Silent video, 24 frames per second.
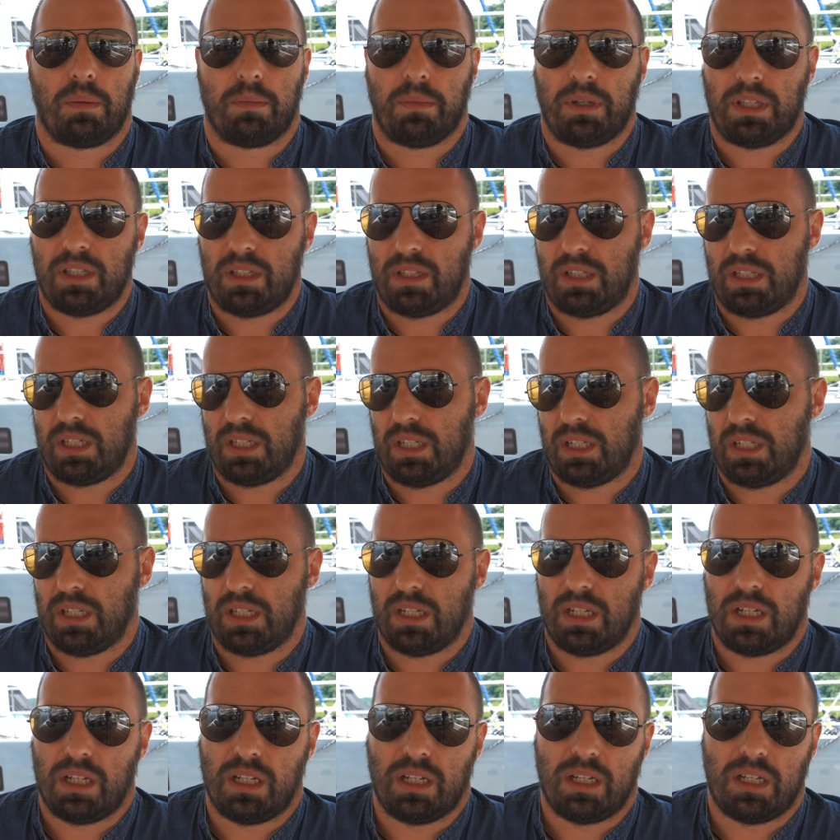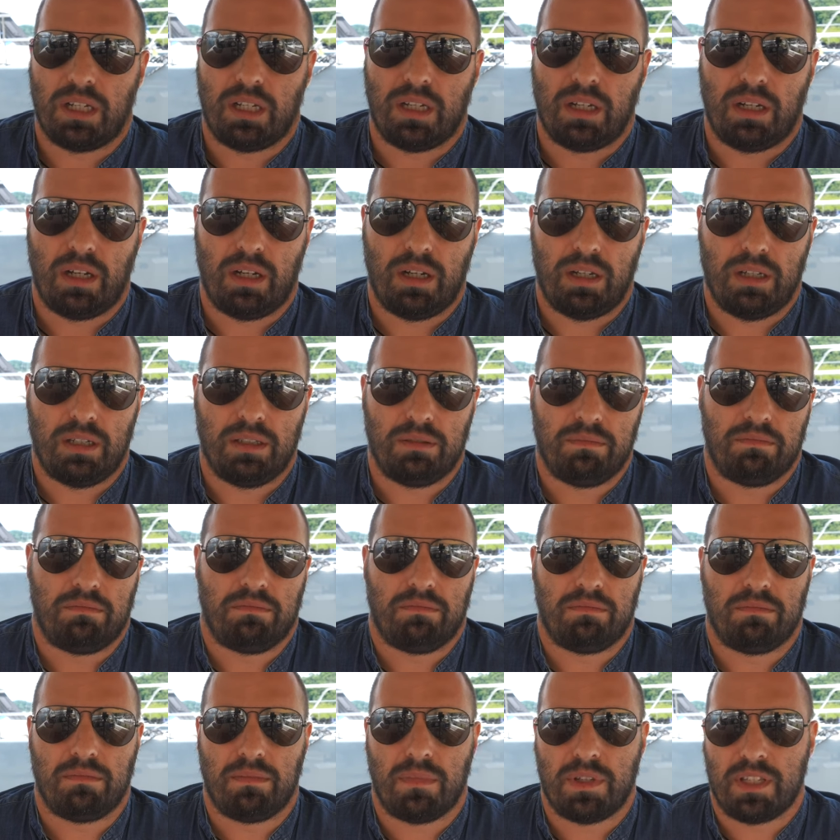But uh,
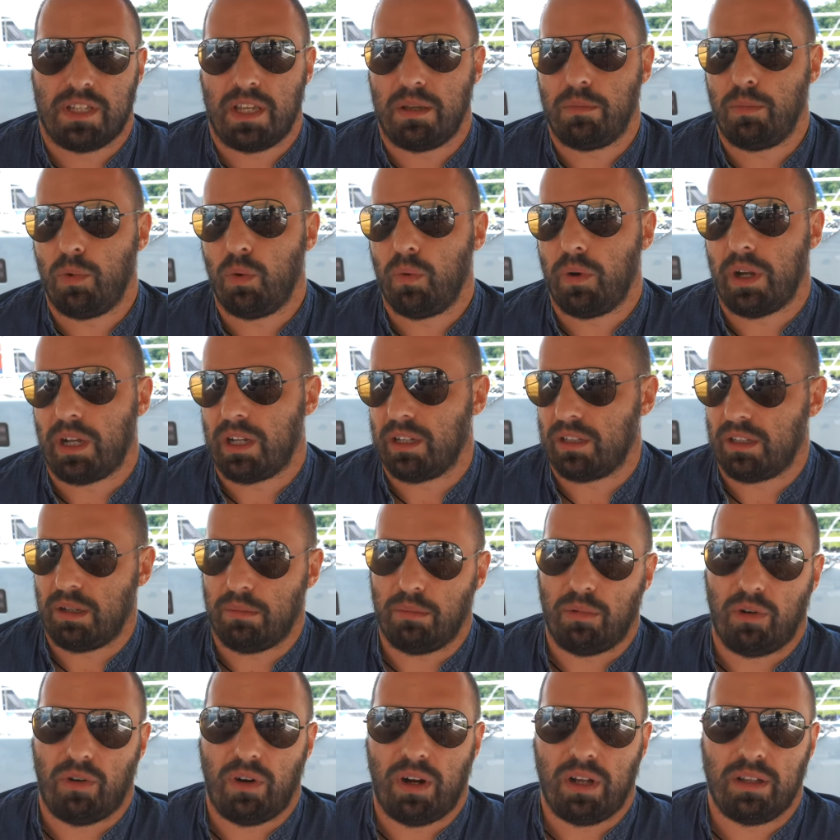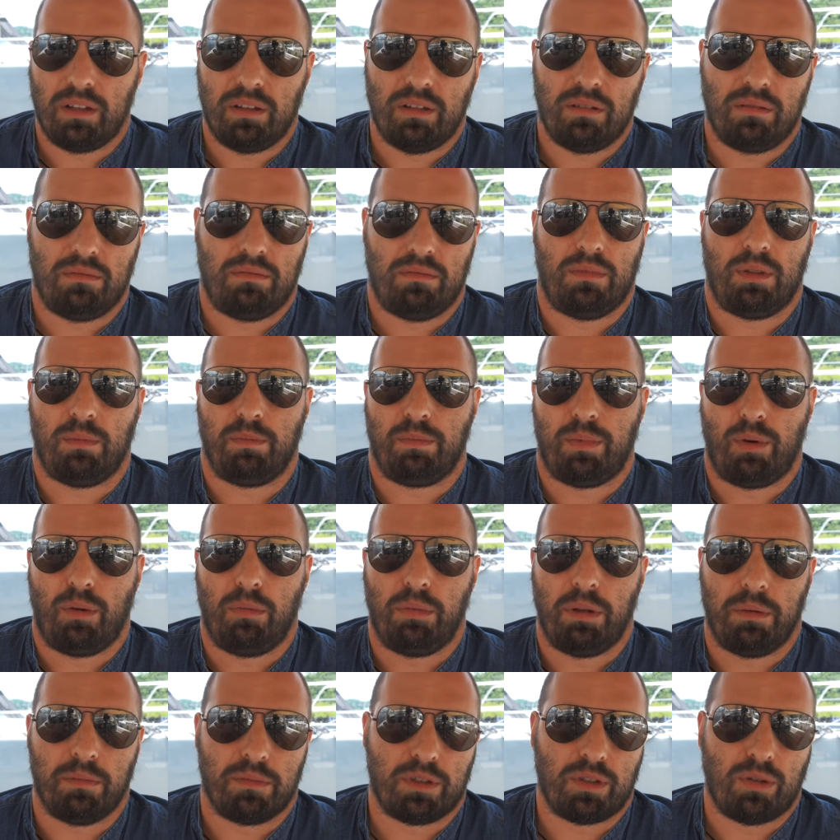they move a catamaran and
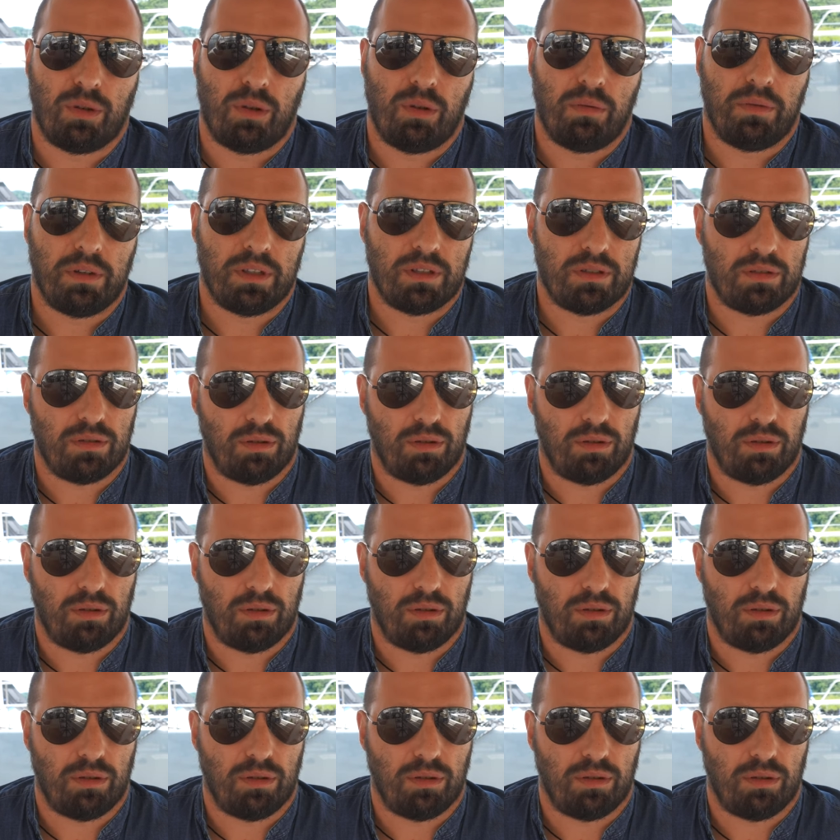problem solve it.